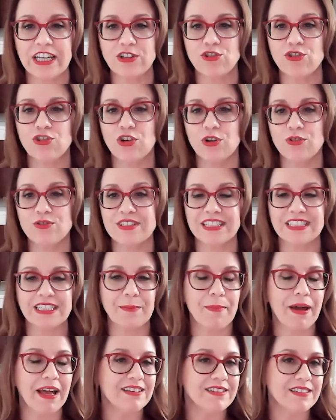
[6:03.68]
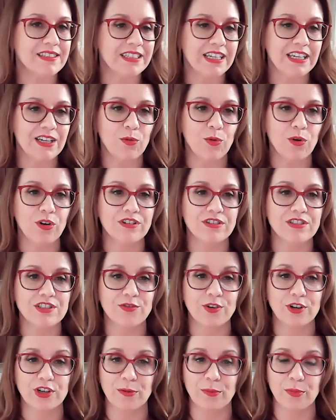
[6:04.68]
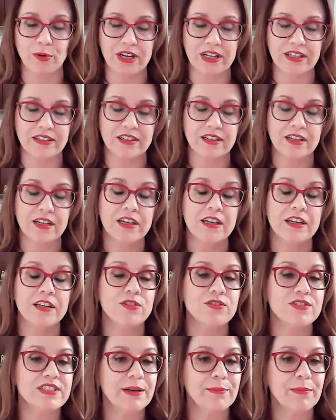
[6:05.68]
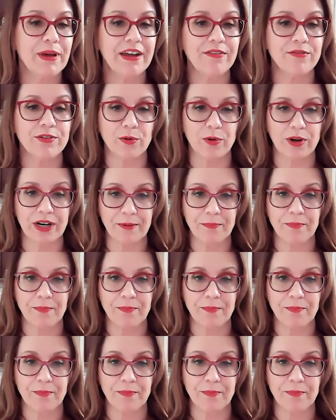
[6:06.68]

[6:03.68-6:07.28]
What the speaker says: and chosen the best keywords for your brand, use them everywhere.